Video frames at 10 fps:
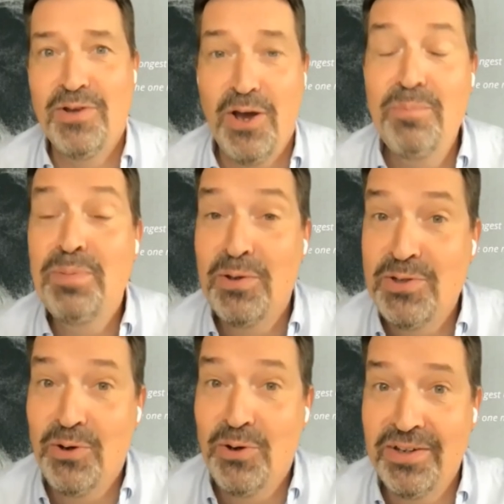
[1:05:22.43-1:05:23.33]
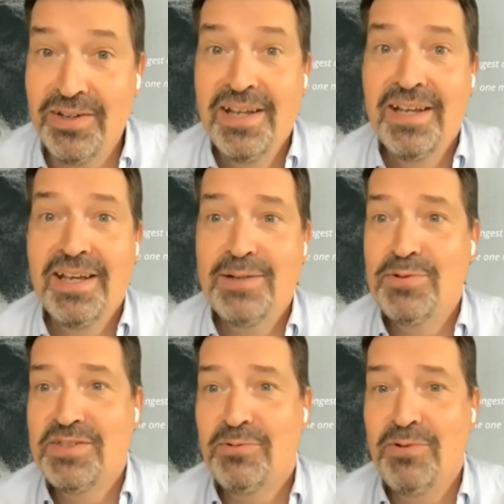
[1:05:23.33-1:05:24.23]
Hope you enjoyed. It
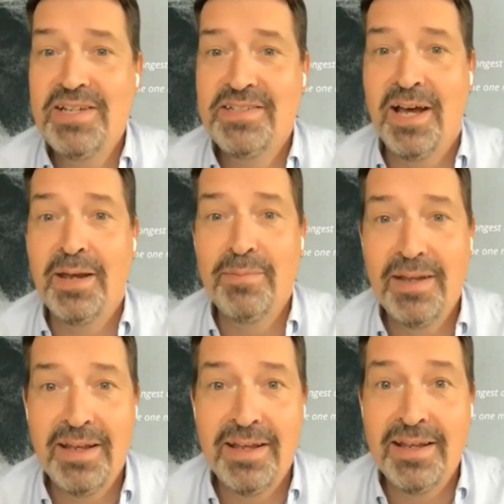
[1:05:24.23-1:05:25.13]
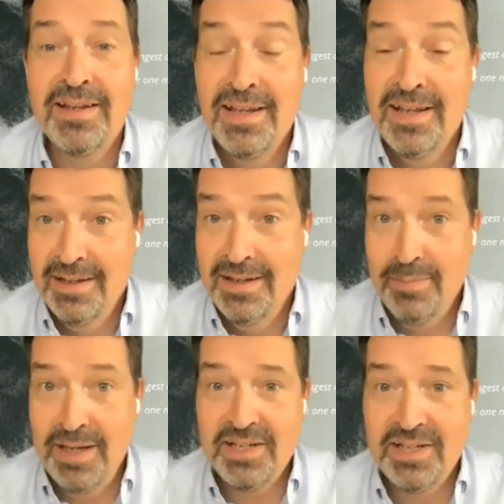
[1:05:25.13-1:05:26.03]
was a great time
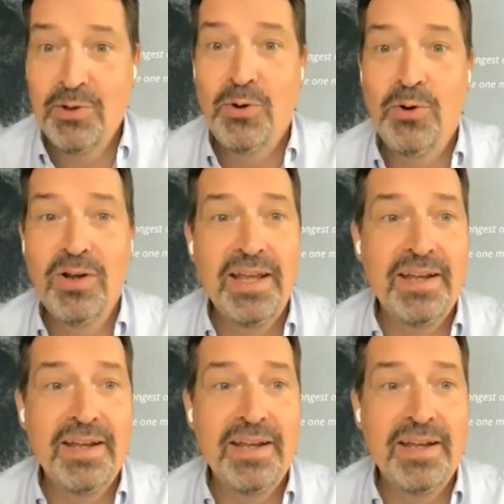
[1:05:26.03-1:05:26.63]
meeting you all.